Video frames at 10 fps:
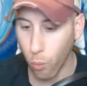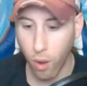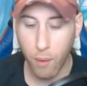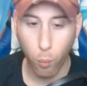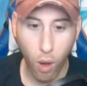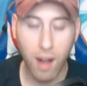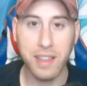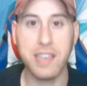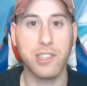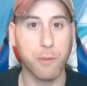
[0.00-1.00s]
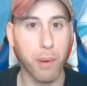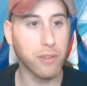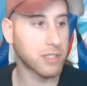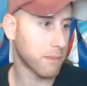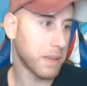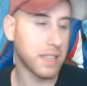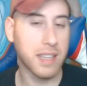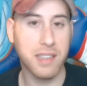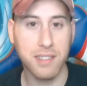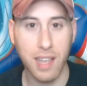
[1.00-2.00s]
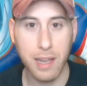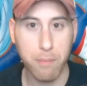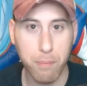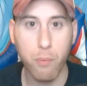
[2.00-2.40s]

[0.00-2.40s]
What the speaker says: While he's supposed to be this, like,